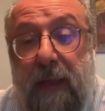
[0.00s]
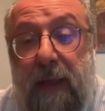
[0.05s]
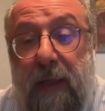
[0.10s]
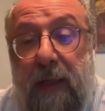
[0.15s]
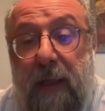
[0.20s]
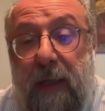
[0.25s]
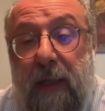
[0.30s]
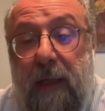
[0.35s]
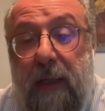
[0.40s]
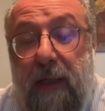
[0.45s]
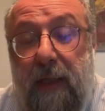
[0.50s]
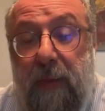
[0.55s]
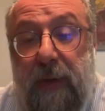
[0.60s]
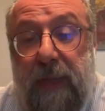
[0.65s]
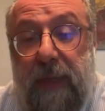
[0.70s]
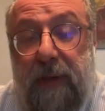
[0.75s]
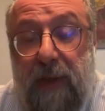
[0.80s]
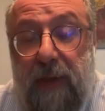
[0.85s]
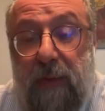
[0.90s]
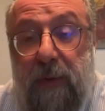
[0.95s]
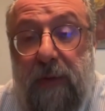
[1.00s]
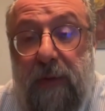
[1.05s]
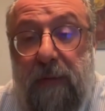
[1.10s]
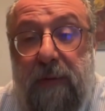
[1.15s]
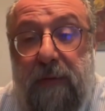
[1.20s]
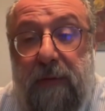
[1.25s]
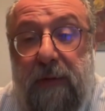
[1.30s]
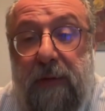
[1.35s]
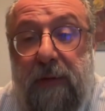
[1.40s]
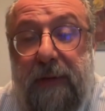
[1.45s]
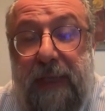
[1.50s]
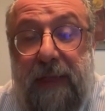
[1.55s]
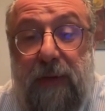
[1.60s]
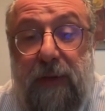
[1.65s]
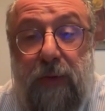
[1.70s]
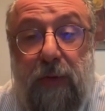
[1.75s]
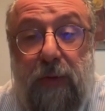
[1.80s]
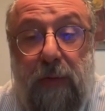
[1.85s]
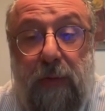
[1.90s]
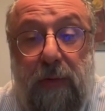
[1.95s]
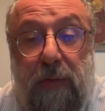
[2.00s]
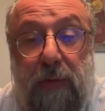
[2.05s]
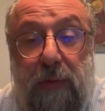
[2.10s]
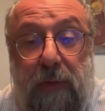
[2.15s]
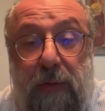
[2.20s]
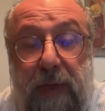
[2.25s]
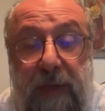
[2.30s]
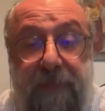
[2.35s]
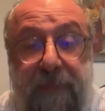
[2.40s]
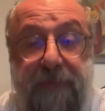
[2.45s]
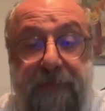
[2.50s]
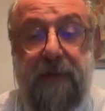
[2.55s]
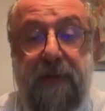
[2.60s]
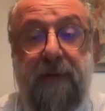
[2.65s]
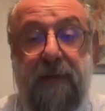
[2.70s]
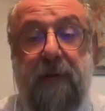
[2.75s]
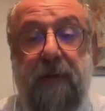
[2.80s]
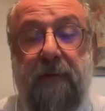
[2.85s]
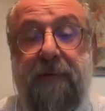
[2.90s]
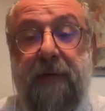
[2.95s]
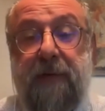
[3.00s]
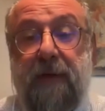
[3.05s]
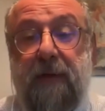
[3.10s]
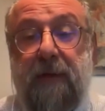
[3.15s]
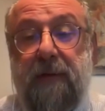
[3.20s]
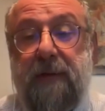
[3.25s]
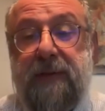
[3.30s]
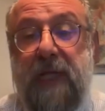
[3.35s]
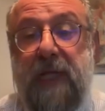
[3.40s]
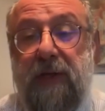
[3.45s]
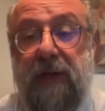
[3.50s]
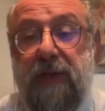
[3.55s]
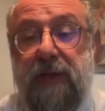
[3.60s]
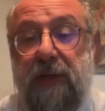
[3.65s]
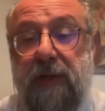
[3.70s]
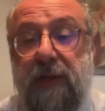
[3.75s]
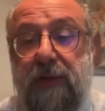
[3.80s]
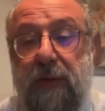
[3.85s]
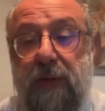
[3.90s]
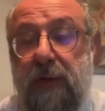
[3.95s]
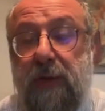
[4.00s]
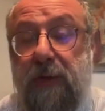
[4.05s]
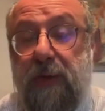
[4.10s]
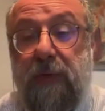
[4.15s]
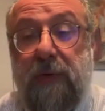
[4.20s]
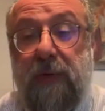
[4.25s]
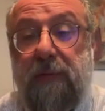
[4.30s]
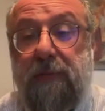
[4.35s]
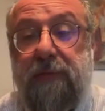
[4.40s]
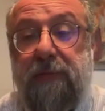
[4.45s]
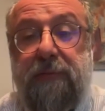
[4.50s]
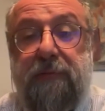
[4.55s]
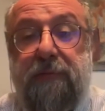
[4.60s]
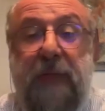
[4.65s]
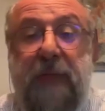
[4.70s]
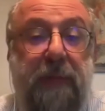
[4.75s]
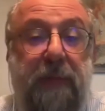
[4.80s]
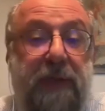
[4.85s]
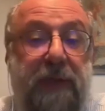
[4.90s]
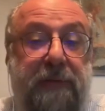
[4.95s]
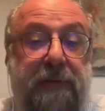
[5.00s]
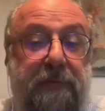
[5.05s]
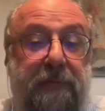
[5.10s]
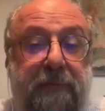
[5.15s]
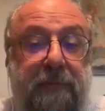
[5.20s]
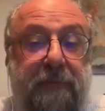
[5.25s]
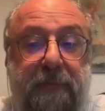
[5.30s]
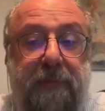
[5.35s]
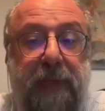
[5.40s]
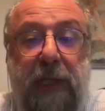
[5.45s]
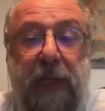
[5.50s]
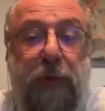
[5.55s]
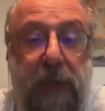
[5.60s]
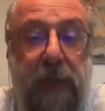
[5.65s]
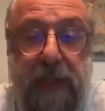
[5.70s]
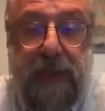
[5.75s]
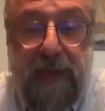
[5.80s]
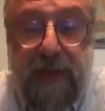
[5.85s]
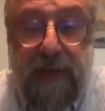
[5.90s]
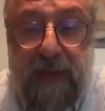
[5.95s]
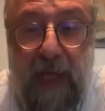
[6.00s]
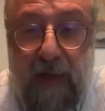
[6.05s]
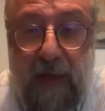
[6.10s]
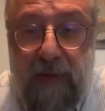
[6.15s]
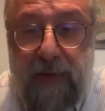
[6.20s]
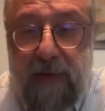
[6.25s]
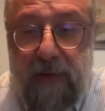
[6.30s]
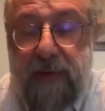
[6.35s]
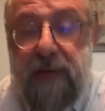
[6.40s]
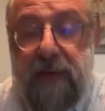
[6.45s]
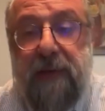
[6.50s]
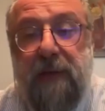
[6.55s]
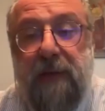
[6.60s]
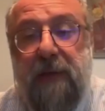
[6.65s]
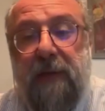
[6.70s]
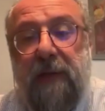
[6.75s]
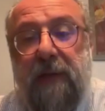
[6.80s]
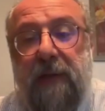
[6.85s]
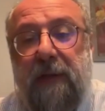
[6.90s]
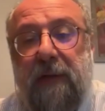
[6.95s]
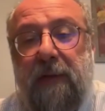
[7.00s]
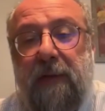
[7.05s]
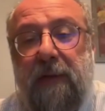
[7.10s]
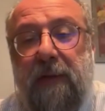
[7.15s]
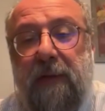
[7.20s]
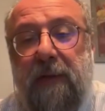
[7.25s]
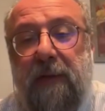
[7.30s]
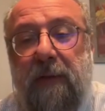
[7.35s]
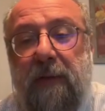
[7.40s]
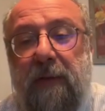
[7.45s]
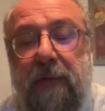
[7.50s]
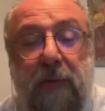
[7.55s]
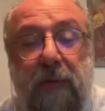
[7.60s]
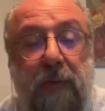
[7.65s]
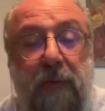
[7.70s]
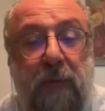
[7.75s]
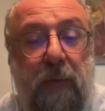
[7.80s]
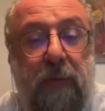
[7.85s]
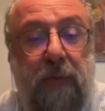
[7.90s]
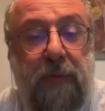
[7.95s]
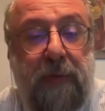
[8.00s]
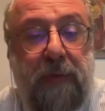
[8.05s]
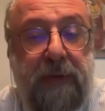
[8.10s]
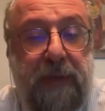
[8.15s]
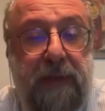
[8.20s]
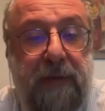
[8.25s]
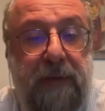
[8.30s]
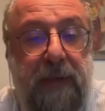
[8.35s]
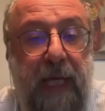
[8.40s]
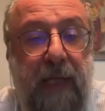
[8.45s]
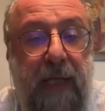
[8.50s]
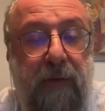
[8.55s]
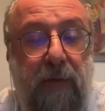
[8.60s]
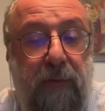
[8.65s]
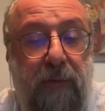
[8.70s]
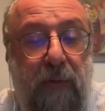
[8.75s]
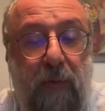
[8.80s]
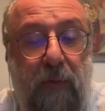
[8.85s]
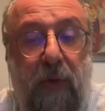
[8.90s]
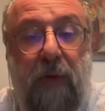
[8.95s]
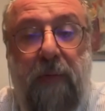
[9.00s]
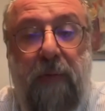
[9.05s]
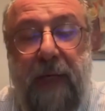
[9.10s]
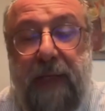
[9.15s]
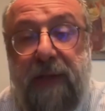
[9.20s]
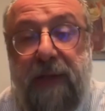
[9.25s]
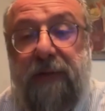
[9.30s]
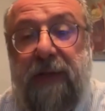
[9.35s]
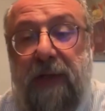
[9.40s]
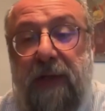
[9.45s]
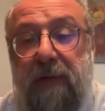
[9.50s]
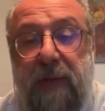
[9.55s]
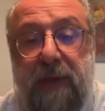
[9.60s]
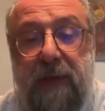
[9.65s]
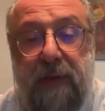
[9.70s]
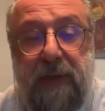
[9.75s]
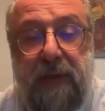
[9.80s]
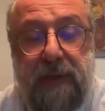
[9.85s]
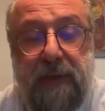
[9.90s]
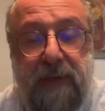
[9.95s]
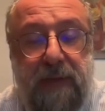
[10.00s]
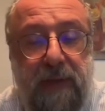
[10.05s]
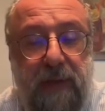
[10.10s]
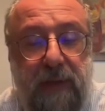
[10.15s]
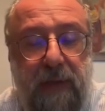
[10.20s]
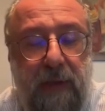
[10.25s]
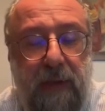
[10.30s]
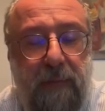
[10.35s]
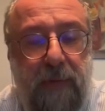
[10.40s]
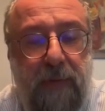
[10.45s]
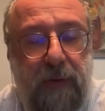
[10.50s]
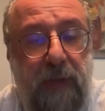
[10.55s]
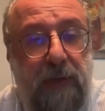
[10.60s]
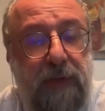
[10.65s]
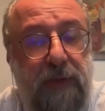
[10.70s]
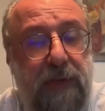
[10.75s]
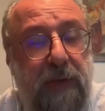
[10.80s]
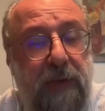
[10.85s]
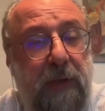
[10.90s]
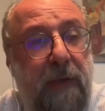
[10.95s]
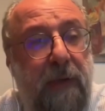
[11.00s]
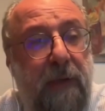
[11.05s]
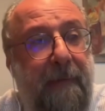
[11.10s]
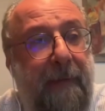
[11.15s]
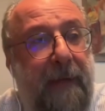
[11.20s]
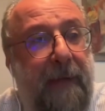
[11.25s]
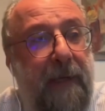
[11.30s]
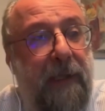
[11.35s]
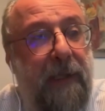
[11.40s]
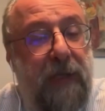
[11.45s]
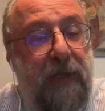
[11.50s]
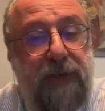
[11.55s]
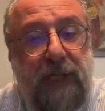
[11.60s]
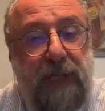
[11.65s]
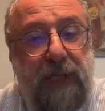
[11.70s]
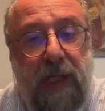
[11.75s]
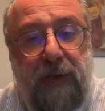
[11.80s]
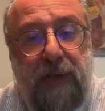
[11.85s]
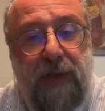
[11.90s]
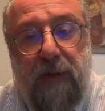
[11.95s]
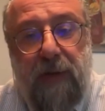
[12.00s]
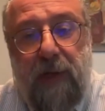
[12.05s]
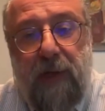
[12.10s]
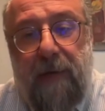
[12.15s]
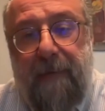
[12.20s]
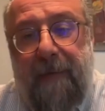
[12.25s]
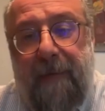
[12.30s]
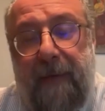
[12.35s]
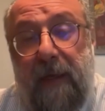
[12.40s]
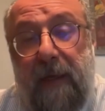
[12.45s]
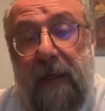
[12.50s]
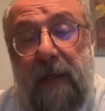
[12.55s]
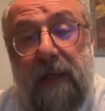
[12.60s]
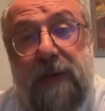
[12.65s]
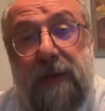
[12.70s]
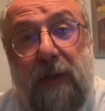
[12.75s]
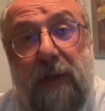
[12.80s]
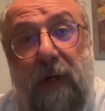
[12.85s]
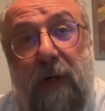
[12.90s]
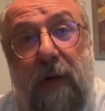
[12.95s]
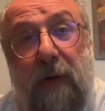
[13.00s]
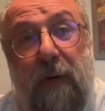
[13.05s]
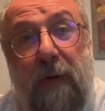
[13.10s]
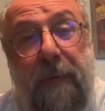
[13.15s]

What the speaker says: and whether they will lead to lift of the sanctions or it will maybe increase the sanctions. The end of the war may determine this potential trajectory. So,